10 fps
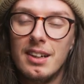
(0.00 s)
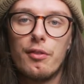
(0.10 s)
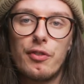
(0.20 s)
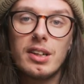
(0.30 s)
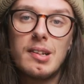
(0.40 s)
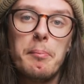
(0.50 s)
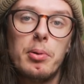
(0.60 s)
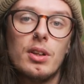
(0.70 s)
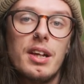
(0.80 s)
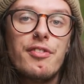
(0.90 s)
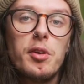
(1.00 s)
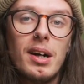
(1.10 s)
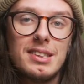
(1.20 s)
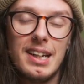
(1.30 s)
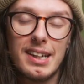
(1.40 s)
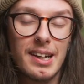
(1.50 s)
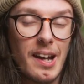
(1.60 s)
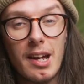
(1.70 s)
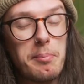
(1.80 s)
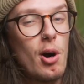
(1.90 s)
For example, if you are taking
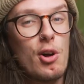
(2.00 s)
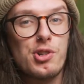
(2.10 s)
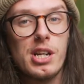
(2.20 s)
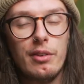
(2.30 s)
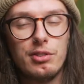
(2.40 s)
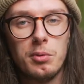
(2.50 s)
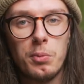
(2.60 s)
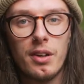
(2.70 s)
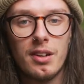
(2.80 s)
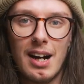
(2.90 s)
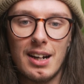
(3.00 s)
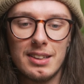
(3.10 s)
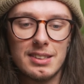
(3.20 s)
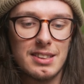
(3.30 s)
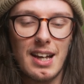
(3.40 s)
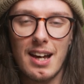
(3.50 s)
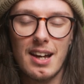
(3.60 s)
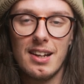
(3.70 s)
a portrait of someone and their